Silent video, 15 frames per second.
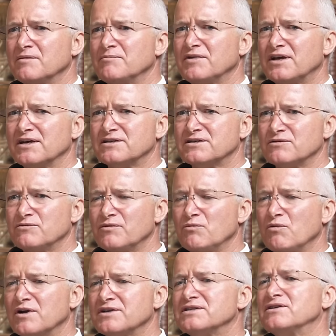because we
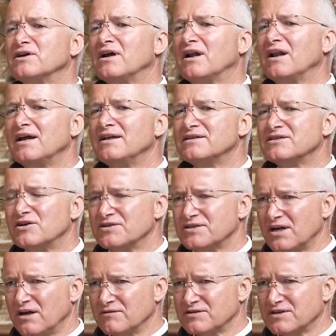want to cleanse
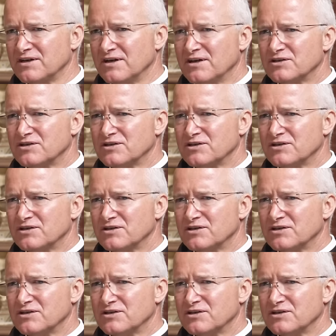ourselves.